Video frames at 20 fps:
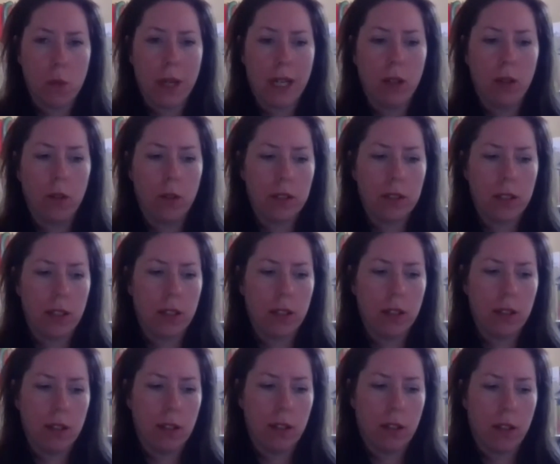we looked at
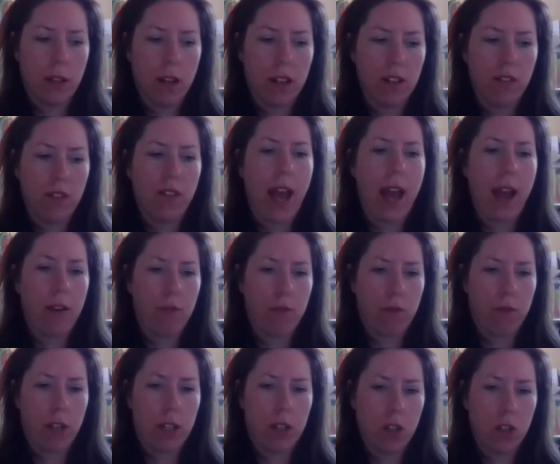the kind of
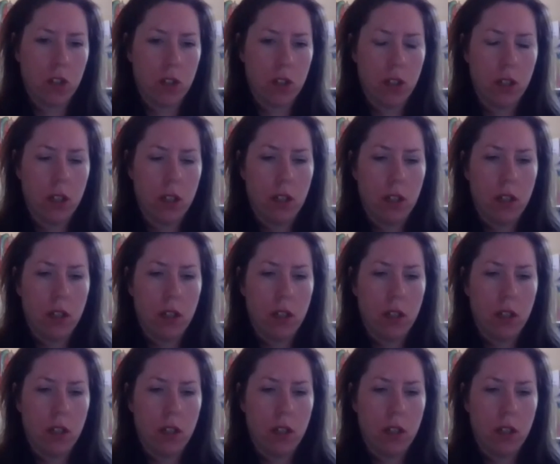average